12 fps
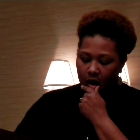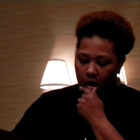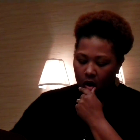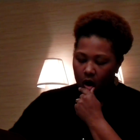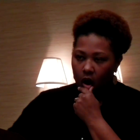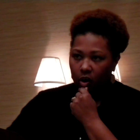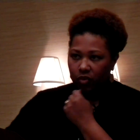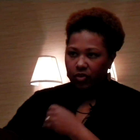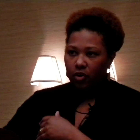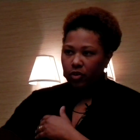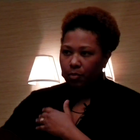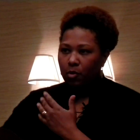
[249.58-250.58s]
are
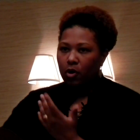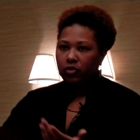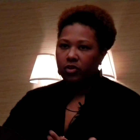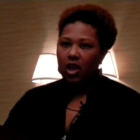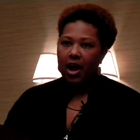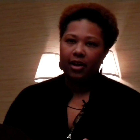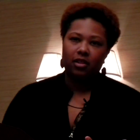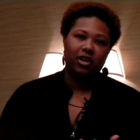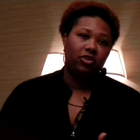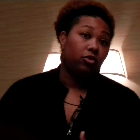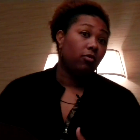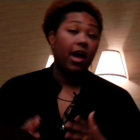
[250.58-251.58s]
also the most likely to